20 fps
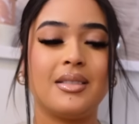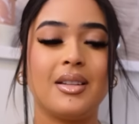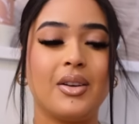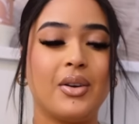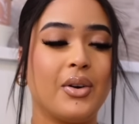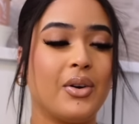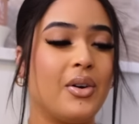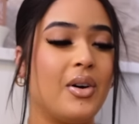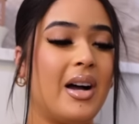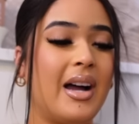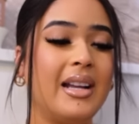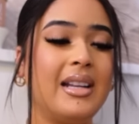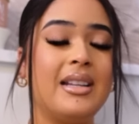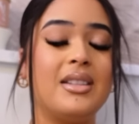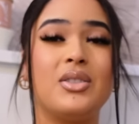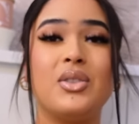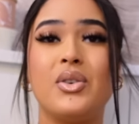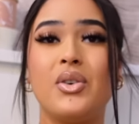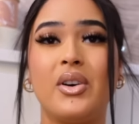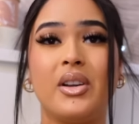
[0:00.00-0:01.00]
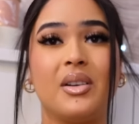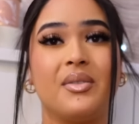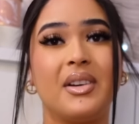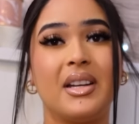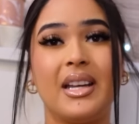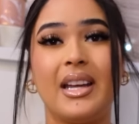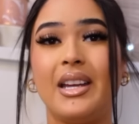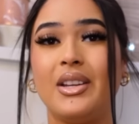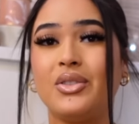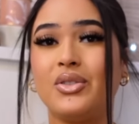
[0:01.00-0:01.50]
Girl, I need to go on a
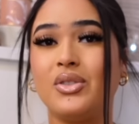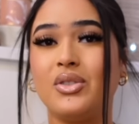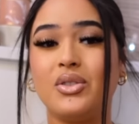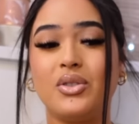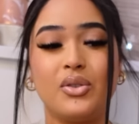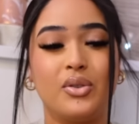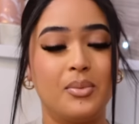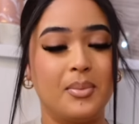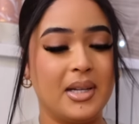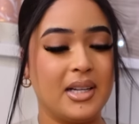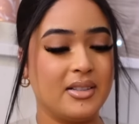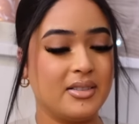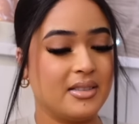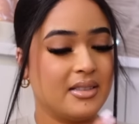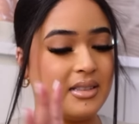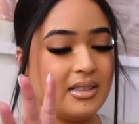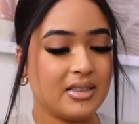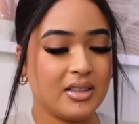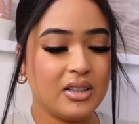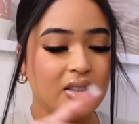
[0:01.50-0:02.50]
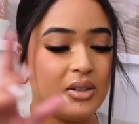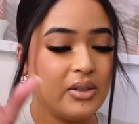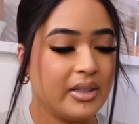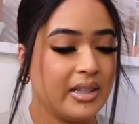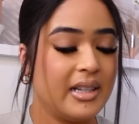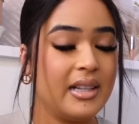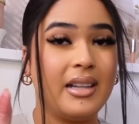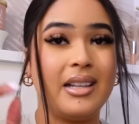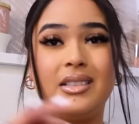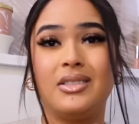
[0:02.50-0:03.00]
vacation soon because this
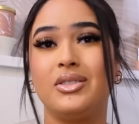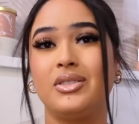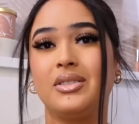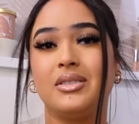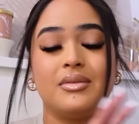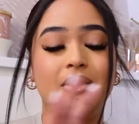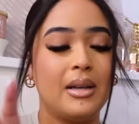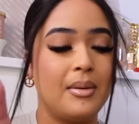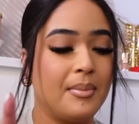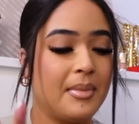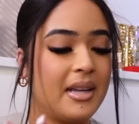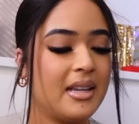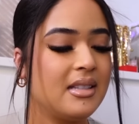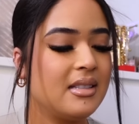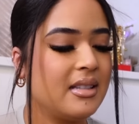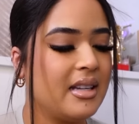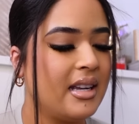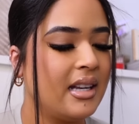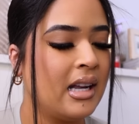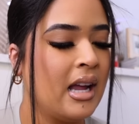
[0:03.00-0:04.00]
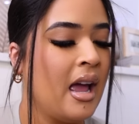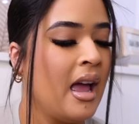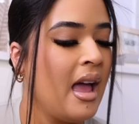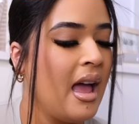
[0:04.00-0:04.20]
clothing is just amazing.